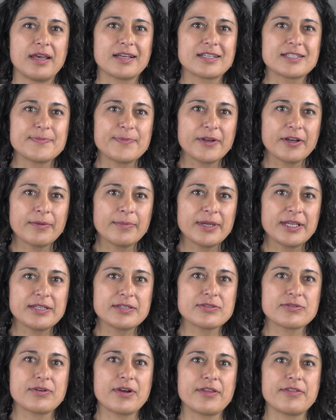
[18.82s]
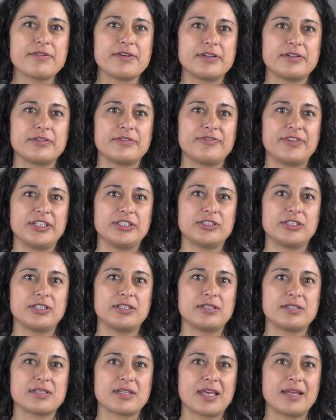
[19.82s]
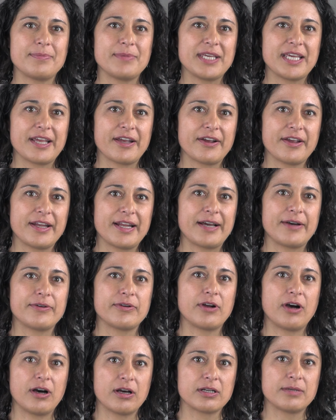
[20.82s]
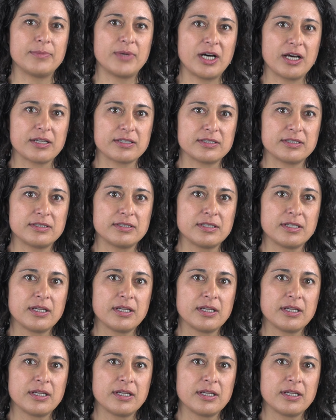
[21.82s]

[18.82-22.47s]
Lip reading: Experiments or other interventions can be carried out on a model,